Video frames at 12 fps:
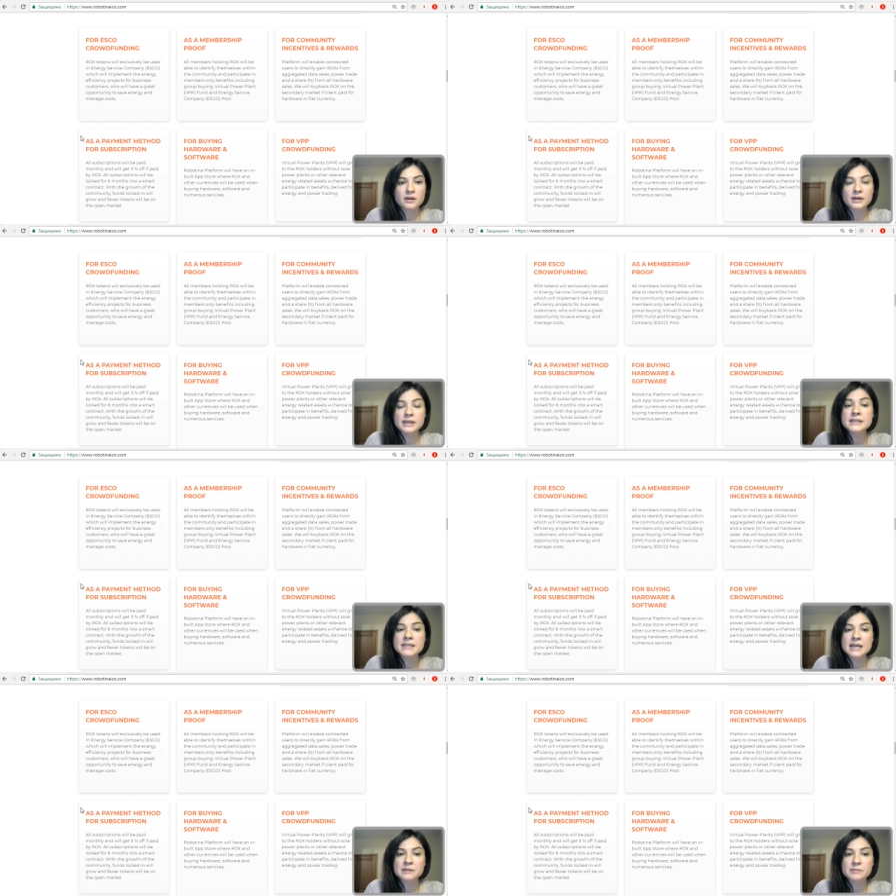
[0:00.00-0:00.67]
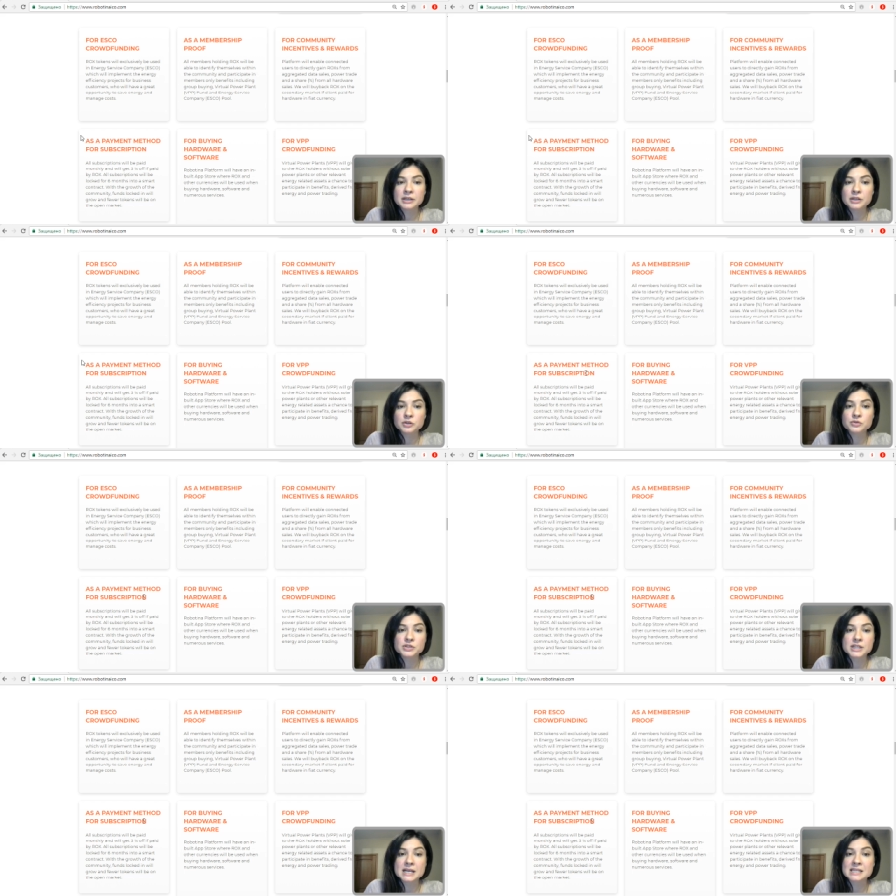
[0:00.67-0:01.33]
it can be
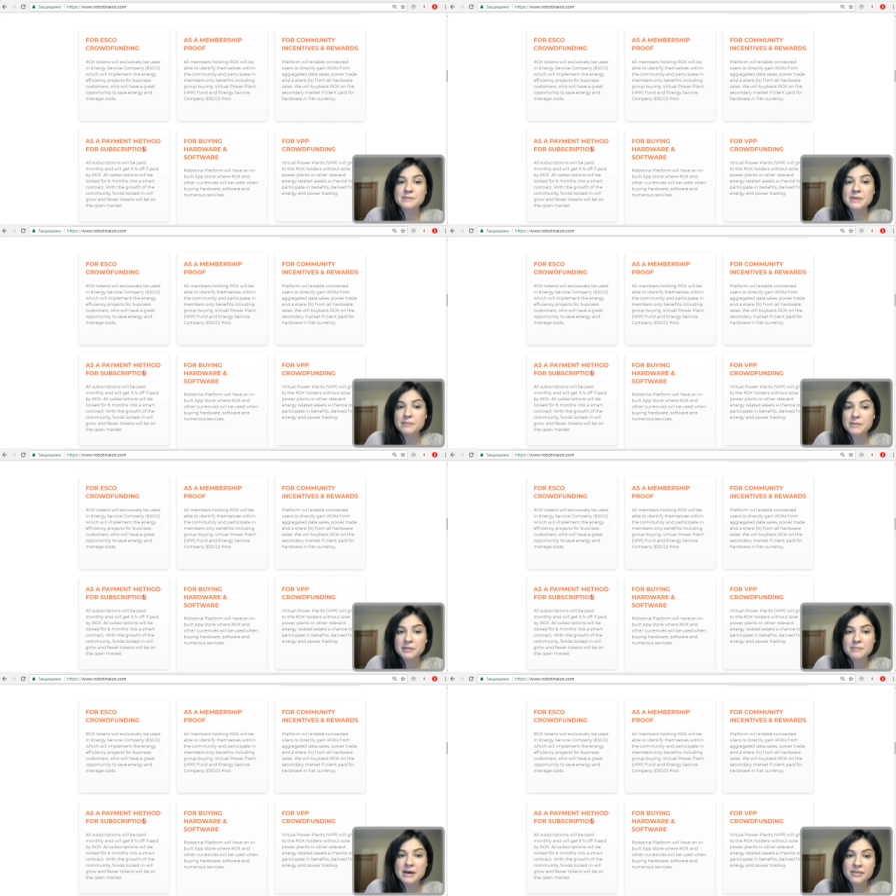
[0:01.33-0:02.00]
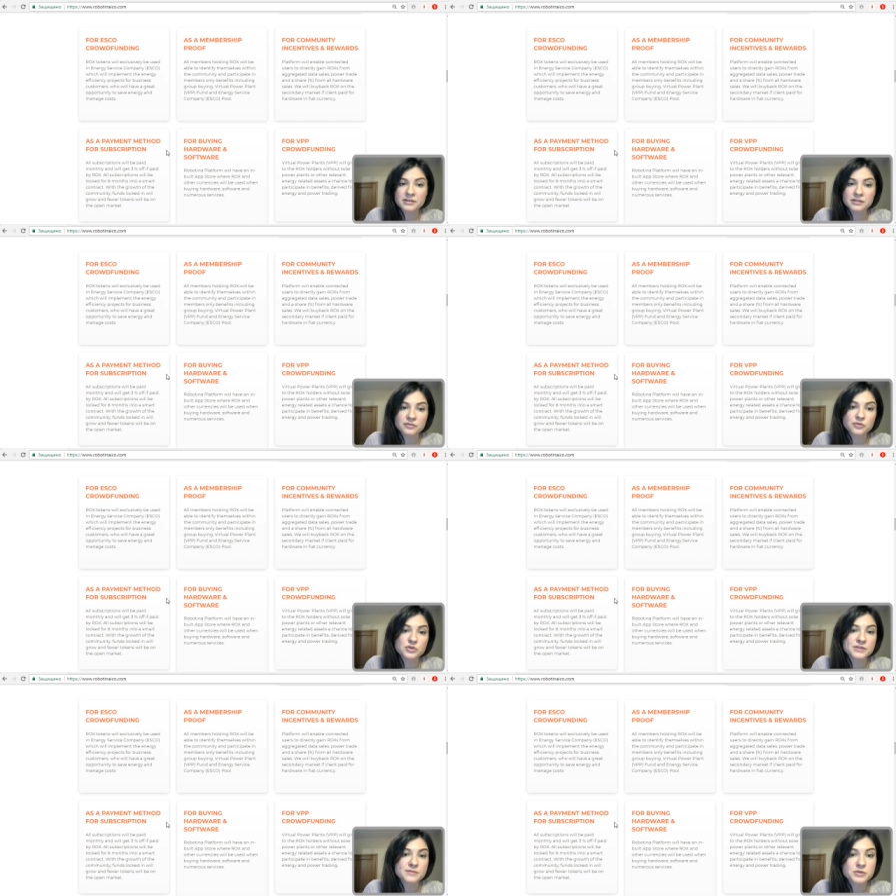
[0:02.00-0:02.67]
used as a payment method
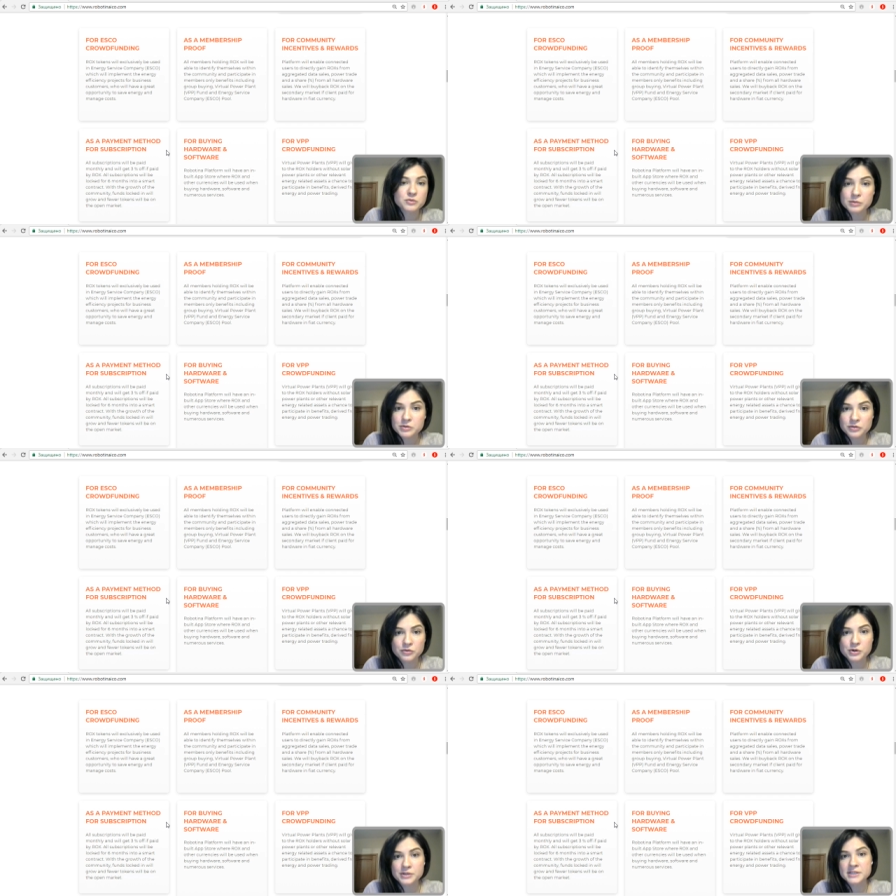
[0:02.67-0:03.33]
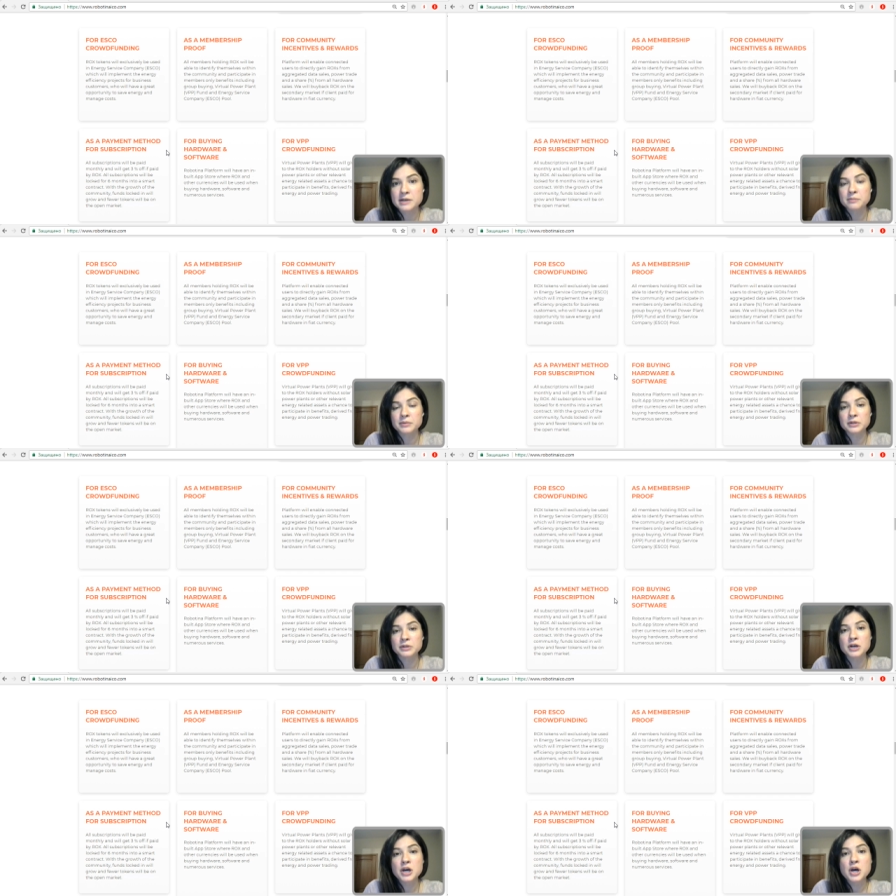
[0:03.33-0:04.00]
for subscription, for
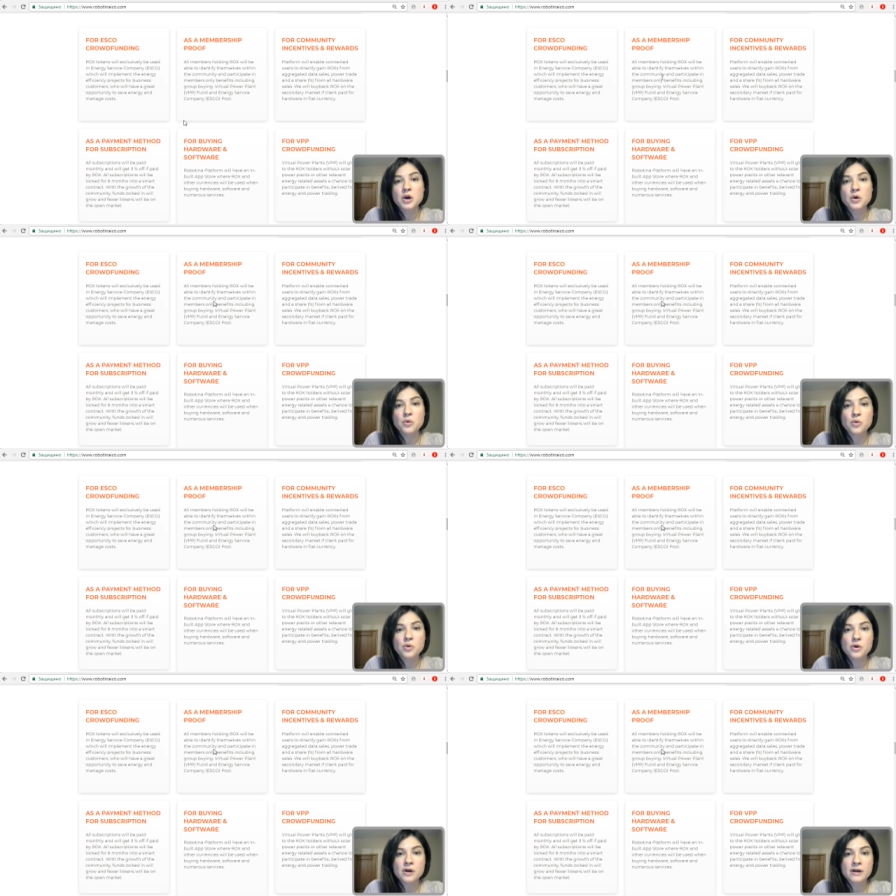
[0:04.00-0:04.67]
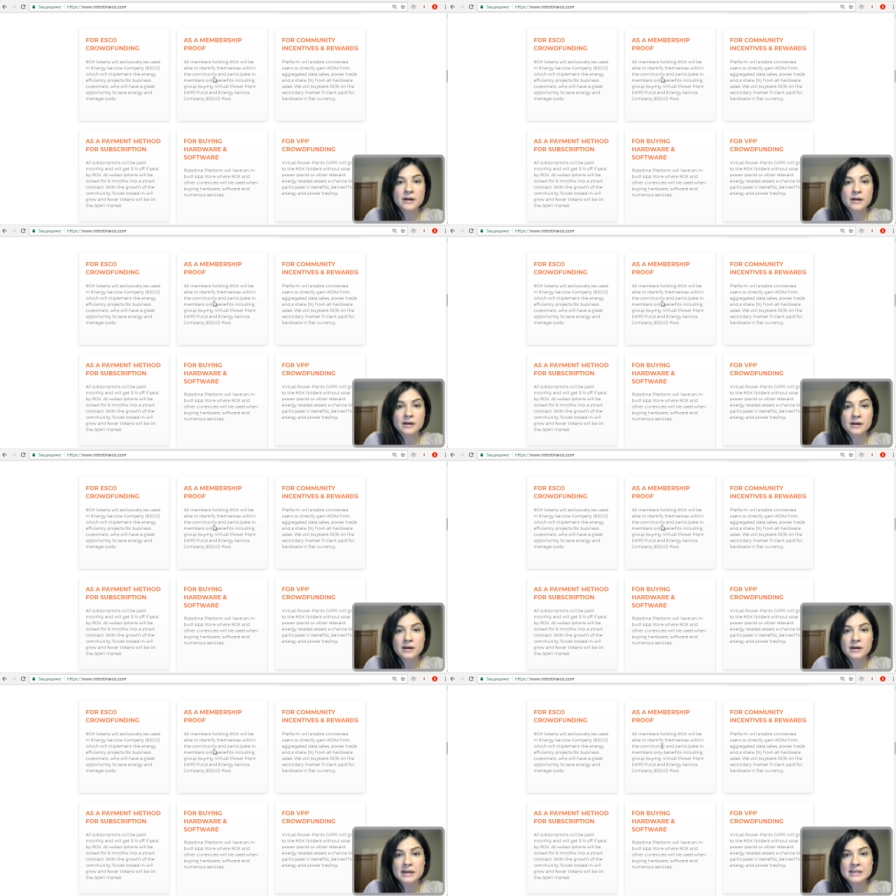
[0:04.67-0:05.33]
example, or
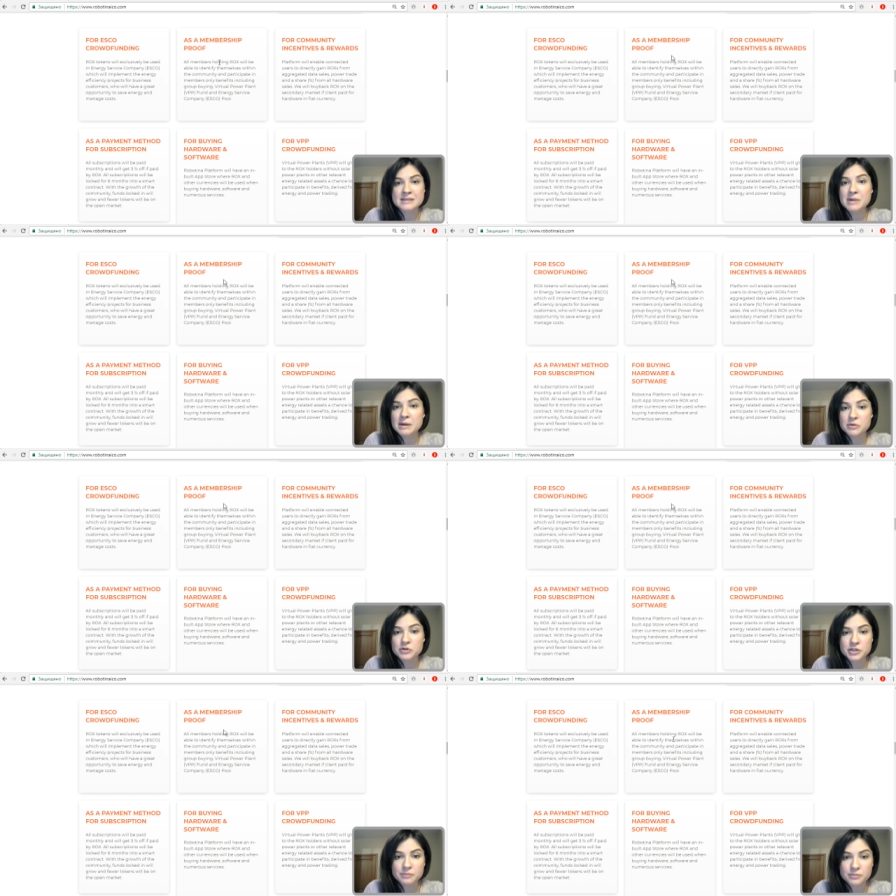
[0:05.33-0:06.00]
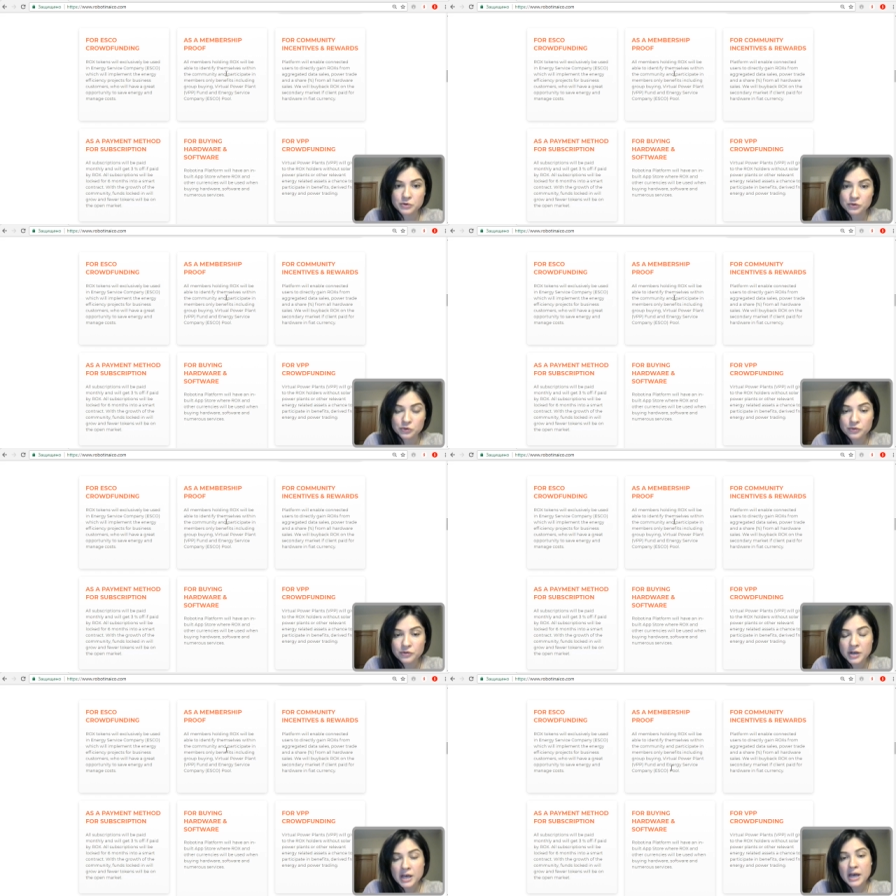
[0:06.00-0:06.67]
as a membership
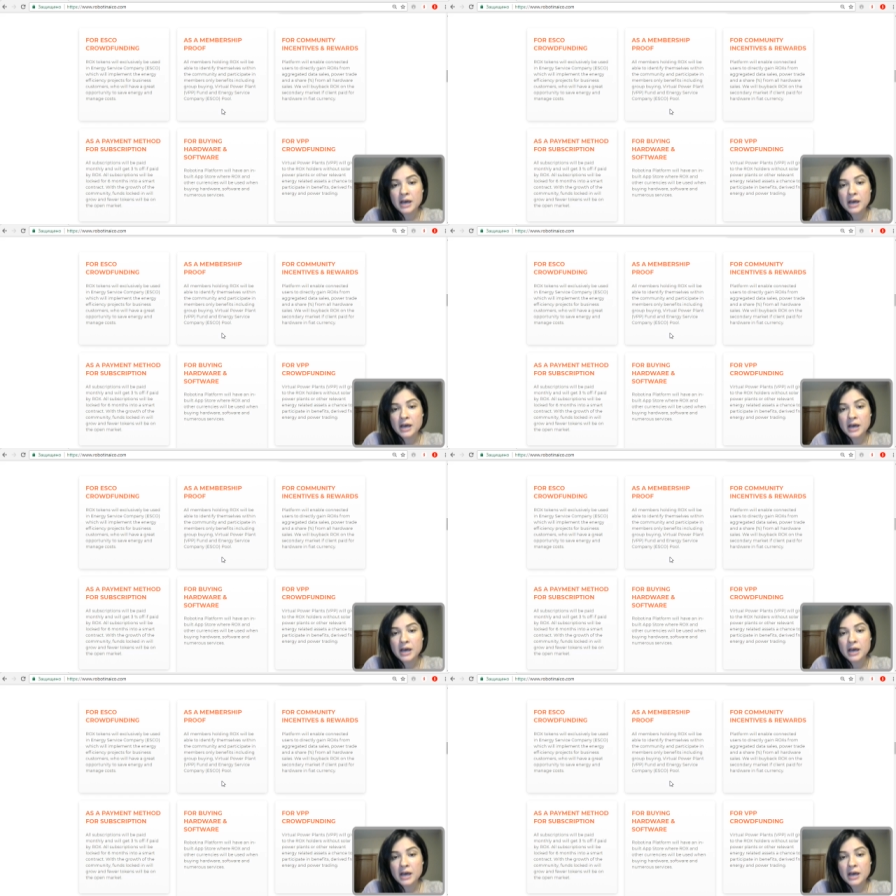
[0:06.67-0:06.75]
proof.